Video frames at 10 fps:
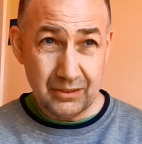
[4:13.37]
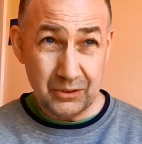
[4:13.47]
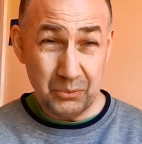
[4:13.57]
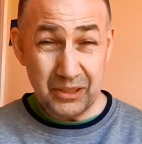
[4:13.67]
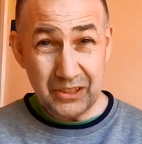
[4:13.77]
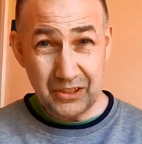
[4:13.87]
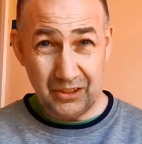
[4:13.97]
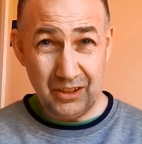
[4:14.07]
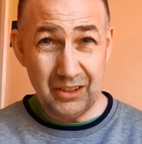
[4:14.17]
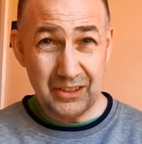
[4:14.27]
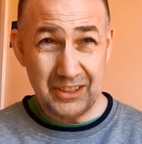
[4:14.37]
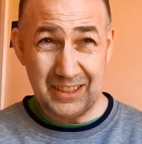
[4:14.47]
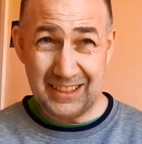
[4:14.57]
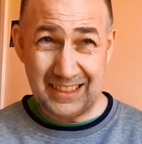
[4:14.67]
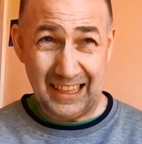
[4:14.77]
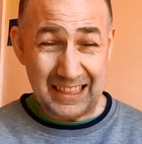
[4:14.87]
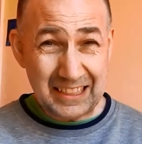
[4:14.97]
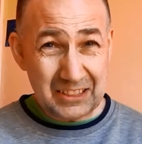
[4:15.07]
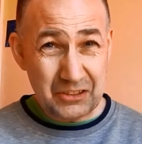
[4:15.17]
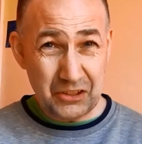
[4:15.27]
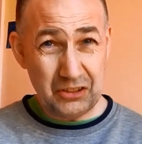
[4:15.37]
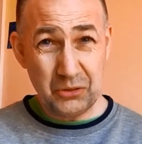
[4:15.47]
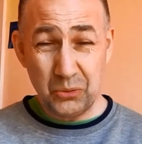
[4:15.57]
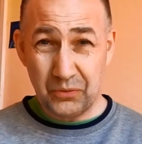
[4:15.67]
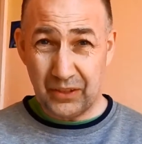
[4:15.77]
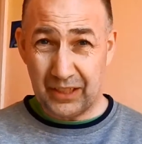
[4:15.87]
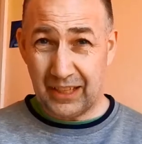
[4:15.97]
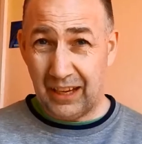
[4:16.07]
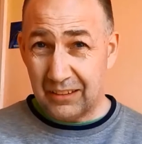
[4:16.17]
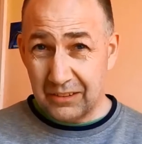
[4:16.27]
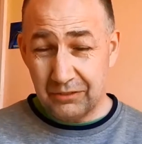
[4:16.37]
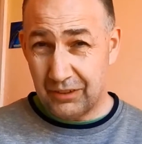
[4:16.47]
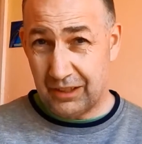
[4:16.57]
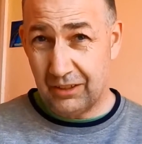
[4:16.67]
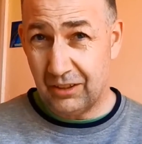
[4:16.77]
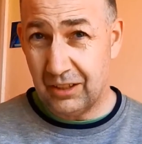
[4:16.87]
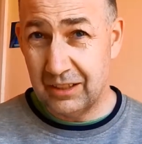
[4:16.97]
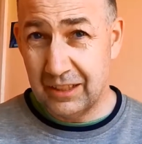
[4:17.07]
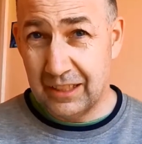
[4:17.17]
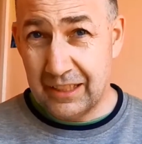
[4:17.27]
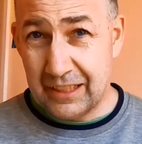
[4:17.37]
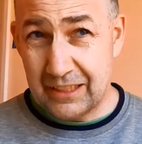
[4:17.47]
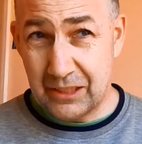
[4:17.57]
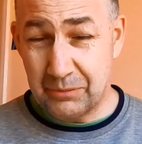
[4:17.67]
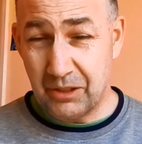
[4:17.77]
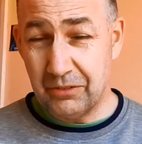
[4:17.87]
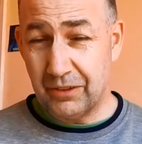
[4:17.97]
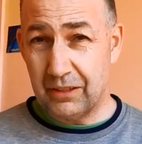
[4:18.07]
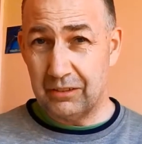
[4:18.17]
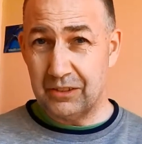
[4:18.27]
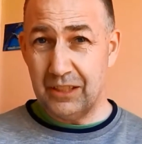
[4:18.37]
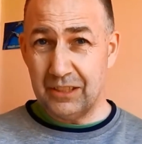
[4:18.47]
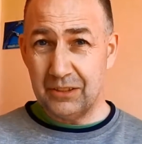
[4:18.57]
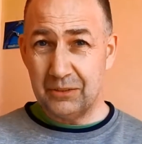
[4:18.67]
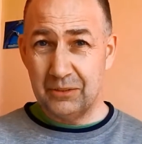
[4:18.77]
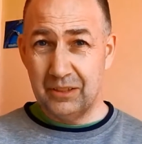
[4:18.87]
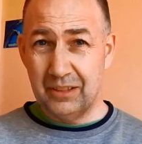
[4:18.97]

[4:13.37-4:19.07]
So one of these cars is kind of just over a gallon for a car in terms of how far it'll take you.